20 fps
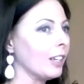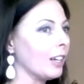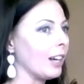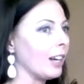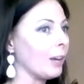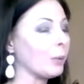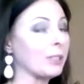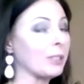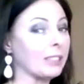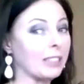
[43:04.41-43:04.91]

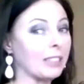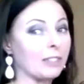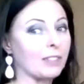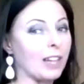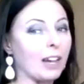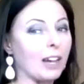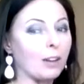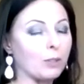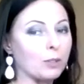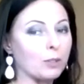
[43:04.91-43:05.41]
I wouldn't leave the
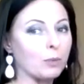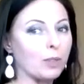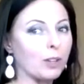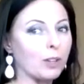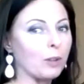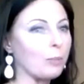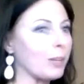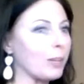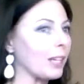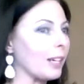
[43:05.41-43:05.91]
house
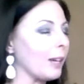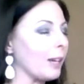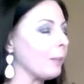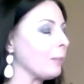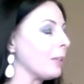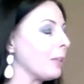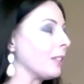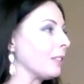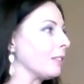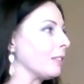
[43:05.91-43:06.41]
without makeup,
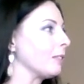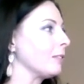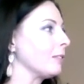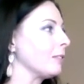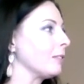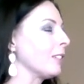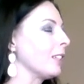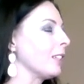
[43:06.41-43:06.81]
and